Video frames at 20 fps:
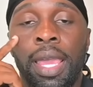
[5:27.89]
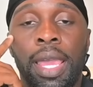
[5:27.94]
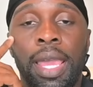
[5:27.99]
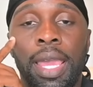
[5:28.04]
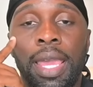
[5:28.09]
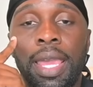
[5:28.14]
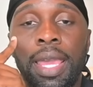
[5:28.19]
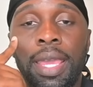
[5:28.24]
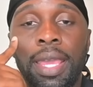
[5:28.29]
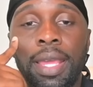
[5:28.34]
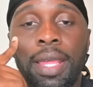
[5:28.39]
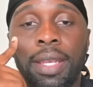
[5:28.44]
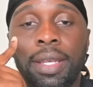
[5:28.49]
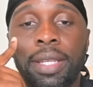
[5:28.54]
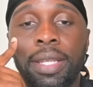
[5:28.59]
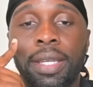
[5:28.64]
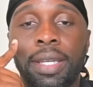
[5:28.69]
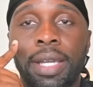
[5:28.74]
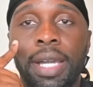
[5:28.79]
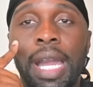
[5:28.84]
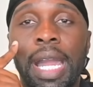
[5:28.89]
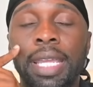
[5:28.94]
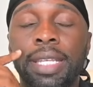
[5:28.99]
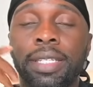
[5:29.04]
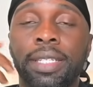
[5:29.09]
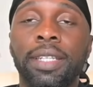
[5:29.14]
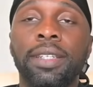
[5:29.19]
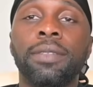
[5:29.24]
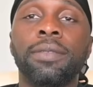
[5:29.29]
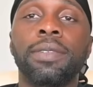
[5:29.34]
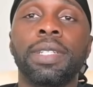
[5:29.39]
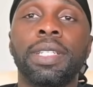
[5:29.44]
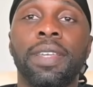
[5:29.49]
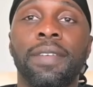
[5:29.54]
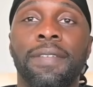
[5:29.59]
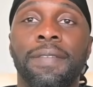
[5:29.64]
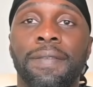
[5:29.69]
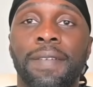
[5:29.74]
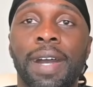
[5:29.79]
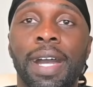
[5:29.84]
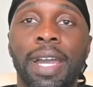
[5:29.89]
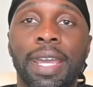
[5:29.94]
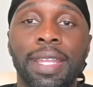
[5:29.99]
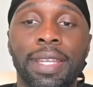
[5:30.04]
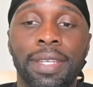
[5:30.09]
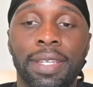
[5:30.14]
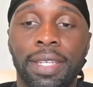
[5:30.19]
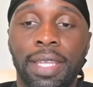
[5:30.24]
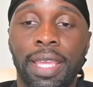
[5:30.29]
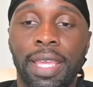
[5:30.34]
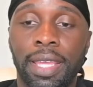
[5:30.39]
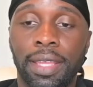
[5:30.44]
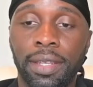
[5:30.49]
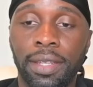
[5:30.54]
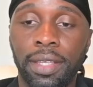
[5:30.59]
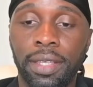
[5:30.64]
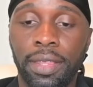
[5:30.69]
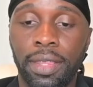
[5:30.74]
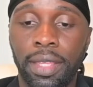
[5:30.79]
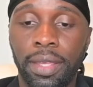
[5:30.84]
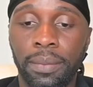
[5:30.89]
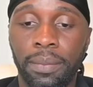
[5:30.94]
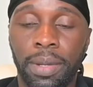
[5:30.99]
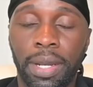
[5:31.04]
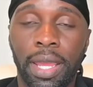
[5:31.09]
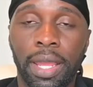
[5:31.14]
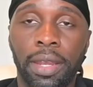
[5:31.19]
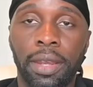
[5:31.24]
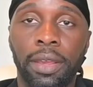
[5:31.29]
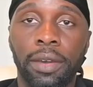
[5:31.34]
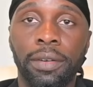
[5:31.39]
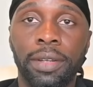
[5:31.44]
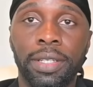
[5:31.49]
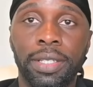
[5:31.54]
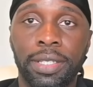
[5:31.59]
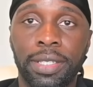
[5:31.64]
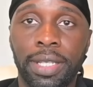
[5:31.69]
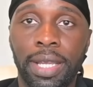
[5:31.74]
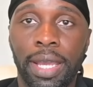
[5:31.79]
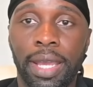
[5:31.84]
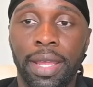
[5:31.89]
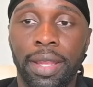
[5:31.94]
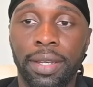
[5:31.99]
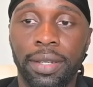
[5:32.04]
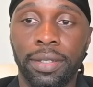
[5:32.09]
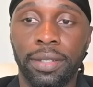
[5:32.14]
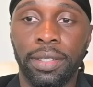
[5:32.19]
And I didn't really find anything, but I noticed that,